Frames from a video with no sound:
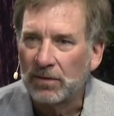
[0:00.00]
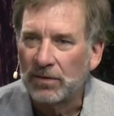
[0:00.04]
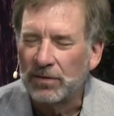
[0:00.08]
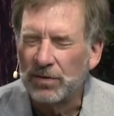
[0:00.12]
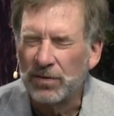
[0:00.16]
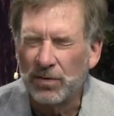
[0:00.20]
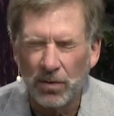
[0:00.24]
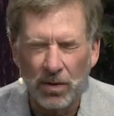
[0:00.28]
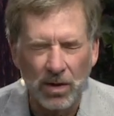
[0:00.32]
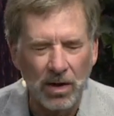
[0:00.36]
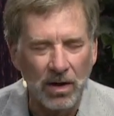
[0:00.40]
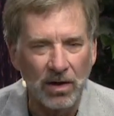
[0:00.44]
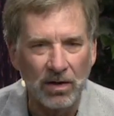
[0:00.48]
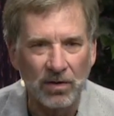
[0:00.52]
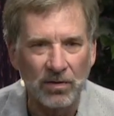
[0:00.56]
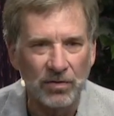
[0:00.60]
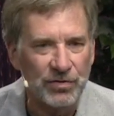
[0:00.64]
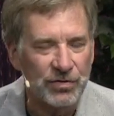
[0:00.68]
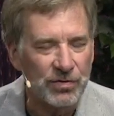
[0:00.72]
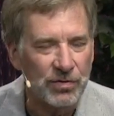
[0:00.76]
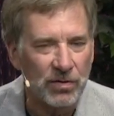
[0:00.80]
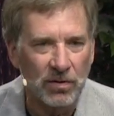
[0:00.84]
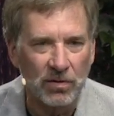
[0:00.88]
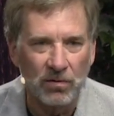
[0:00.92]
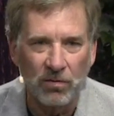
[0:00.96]
You are,
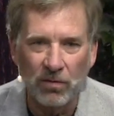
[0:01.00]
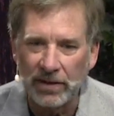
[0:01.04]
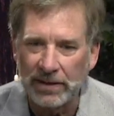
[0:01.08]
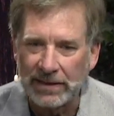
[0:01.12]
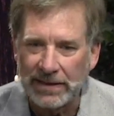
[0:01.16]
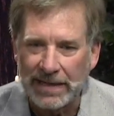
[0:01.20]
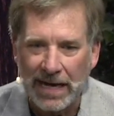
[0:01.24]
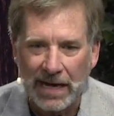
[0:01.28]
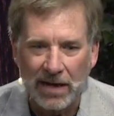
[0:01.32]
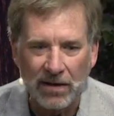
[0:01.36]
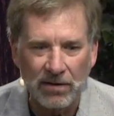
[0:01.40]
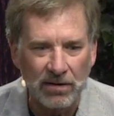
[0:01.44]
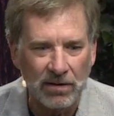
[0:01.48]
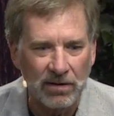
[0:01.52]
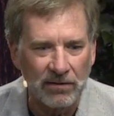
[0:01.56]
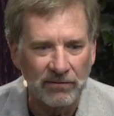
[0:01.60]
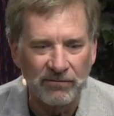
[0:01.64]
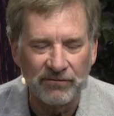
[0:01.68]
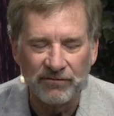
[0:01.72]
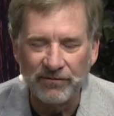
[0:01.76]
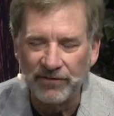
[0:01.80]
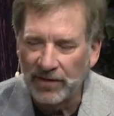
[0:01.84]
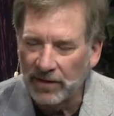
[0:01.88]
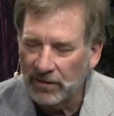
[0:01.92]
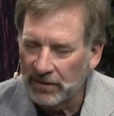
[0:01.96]
you are going down a
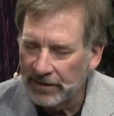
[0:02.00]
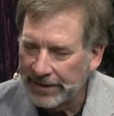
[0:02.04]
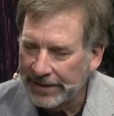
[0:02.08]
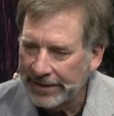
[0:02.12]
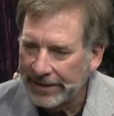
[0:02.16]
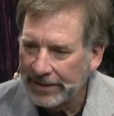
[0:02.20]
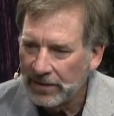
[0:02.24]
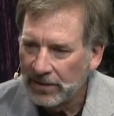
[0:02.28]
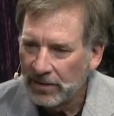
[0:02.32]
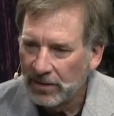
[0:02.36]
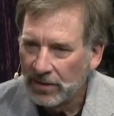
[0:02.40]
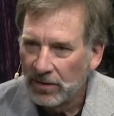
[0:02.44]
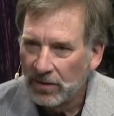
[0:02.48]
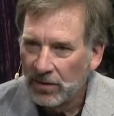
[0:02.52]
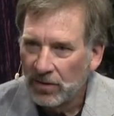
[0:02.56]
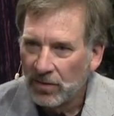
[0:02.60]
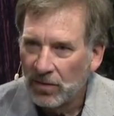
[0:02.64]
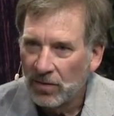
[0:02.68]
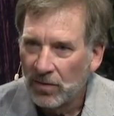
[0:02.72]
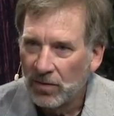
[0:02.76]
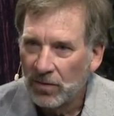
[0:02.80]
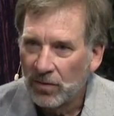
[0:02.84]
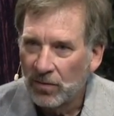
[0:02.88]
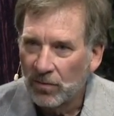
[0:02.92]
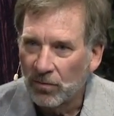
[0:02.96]
very
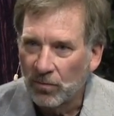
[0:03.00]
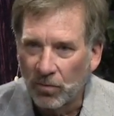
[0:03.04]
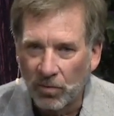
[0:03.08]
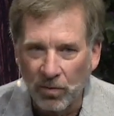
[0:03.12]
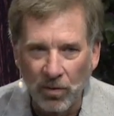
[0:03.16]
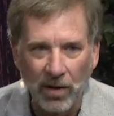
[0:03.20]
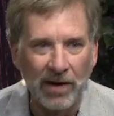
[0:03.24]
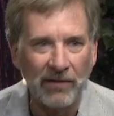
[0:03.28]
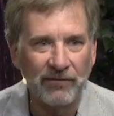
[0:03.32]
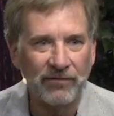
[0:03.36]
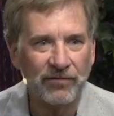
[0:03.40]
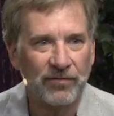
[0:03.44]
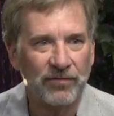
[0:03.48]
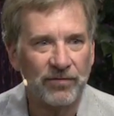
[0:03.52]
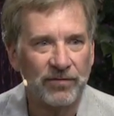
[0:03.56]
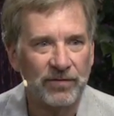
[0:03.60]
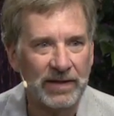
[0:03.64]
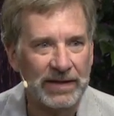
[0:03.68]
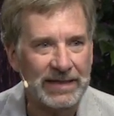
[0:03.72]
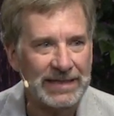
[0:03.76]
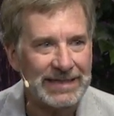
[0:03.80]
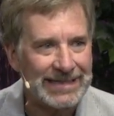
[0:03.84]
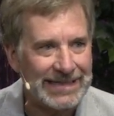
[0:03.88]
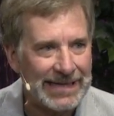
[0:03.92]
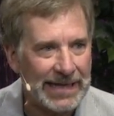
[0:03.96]
rough
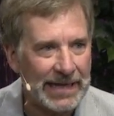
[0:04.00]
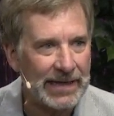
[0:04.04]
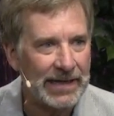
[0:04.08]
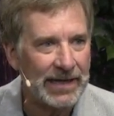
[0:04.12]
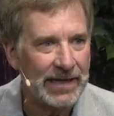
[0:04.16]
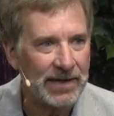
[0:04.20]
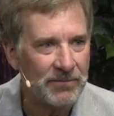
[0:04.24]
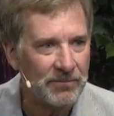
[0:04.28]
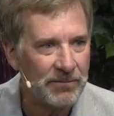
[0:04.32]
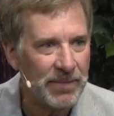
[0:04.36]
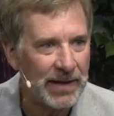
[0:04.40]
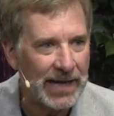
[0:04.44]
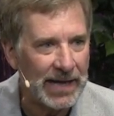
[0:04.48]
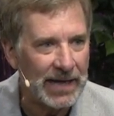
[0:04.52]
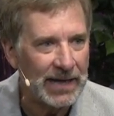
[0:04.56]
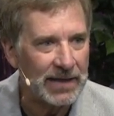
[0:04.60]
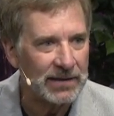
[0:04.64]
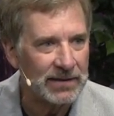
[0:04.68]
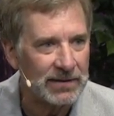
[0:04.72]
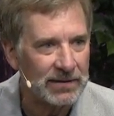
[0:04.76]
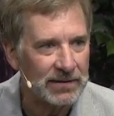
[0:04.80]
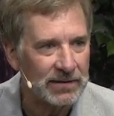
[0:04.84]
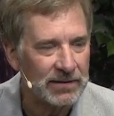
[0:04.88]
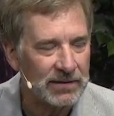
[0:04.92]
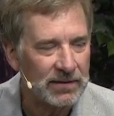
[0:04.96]
and dead-end
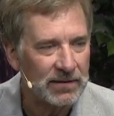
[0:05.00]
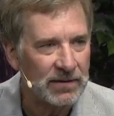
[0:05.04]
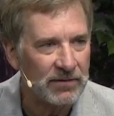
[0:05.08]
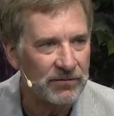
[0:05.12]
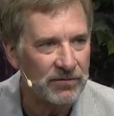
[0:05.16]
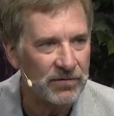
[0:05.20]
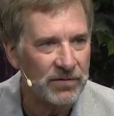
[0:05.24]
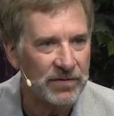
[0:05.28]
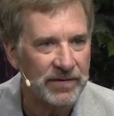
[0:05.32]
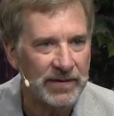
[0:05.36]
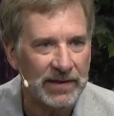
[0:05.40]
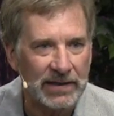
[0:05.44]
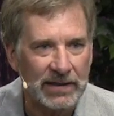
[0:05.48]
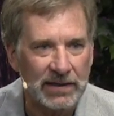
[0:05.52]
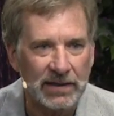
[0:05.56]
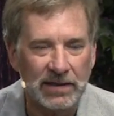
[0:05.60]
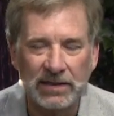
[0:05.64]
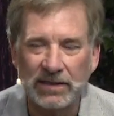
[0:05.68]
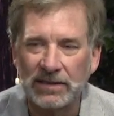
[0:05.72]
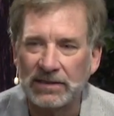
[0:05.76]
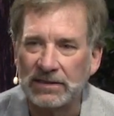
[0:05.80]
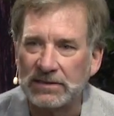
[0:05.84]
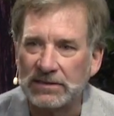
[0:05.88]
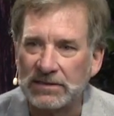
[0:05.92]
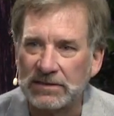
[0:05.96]
path if you think it
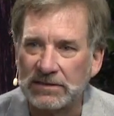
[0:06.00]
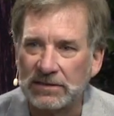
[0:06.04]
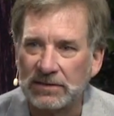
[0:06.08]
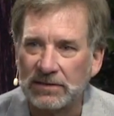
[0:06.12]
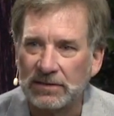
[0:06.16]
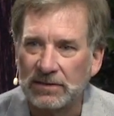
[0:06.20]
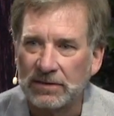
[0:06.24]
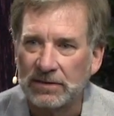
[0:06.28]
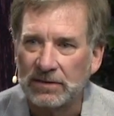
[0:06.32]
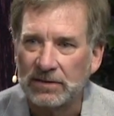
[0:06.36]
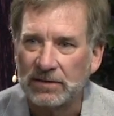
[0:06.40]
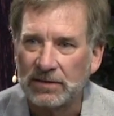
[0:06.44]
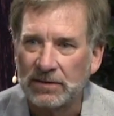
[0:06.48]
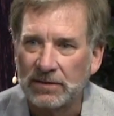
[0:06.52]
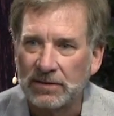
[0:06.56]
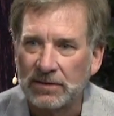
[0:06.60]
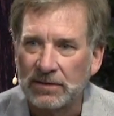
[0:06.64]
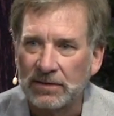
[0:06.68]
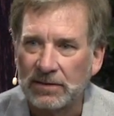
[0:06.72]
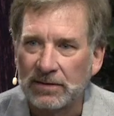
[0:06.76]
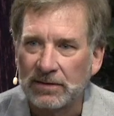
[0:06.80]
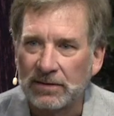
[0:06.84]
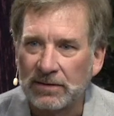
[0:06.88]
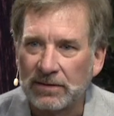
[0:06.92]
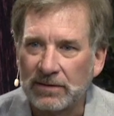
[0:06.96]
is.
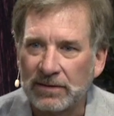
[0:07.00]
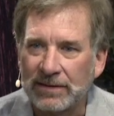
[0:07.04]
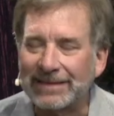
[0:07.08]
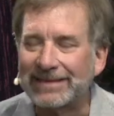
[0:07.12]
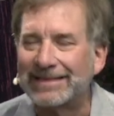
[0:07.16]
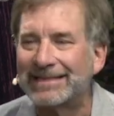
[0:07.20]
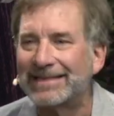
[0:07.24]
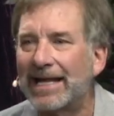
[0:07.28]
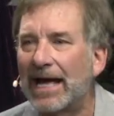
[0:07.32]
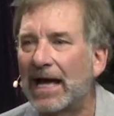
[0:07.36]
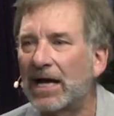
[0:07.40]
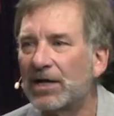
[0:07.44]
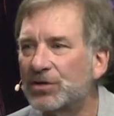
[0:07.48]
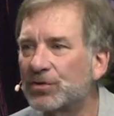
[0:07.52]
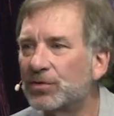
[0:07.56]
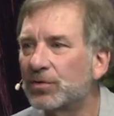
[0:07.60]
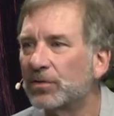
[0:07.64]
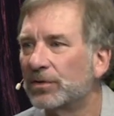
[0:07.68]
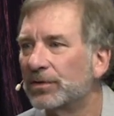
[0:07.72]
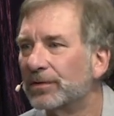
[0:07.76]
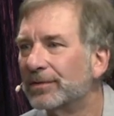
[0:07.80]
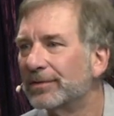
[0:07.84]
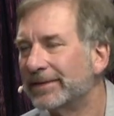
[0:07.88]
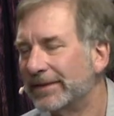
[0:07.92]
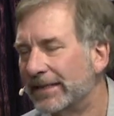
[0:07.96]
It's
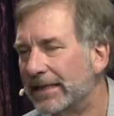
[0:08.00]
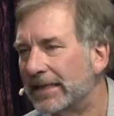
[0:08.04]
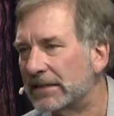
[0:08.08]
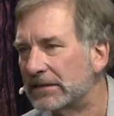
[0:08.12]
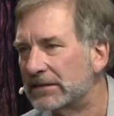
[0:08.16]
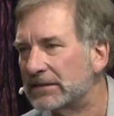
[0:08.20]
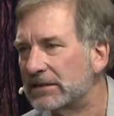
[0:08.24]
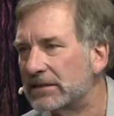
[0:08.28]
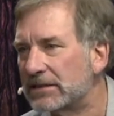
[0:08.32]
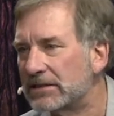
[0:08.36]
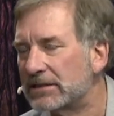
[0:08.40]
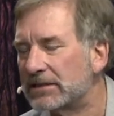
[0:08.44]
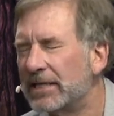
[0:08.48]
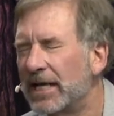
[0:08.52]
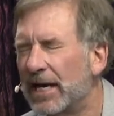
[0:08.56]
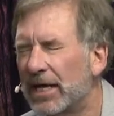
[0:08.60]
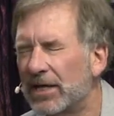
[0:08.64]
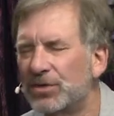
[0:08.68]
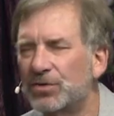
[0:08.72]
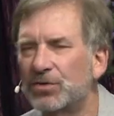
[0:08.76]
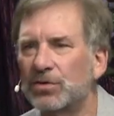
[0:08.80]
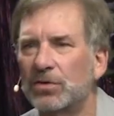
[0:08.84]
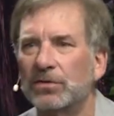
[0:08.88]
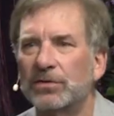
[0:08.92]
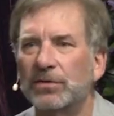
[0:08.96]
natural, yes, it's
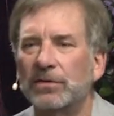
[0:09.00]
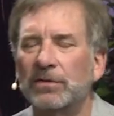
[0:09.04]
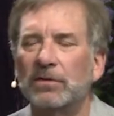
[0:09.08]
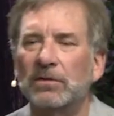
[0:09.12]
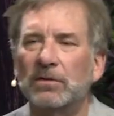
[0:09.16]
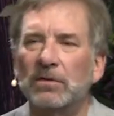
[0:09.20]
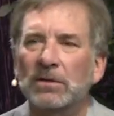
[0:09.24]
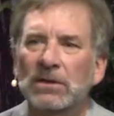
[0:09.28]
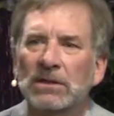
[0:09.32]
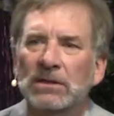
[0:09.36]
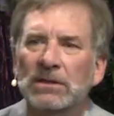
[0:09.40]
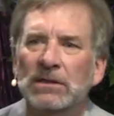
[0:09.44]
natural to